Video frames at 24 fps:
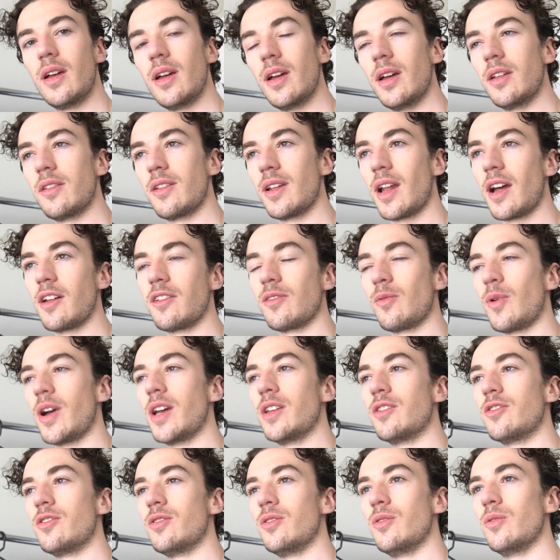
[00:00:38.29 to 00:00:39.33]
it's a nice way
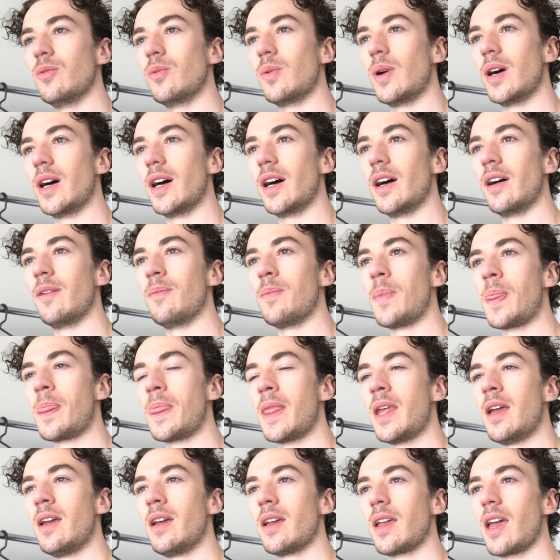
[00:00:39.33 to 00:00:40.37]
to
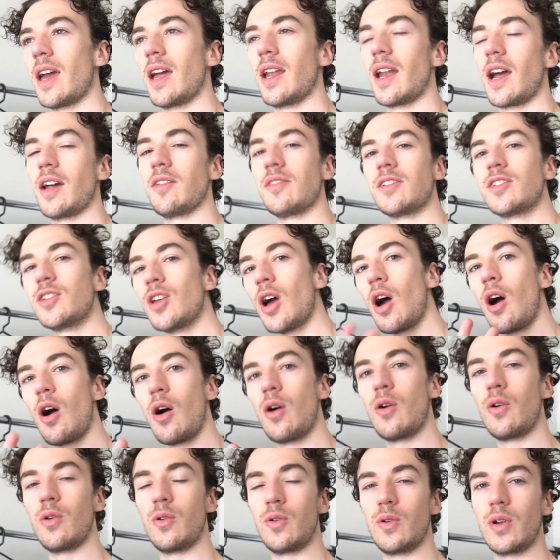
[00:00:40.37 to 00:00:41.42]
get a nice
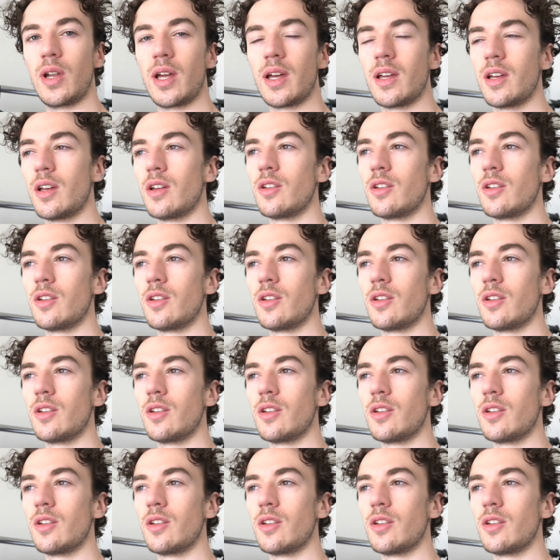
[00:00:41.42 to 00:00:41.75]
tone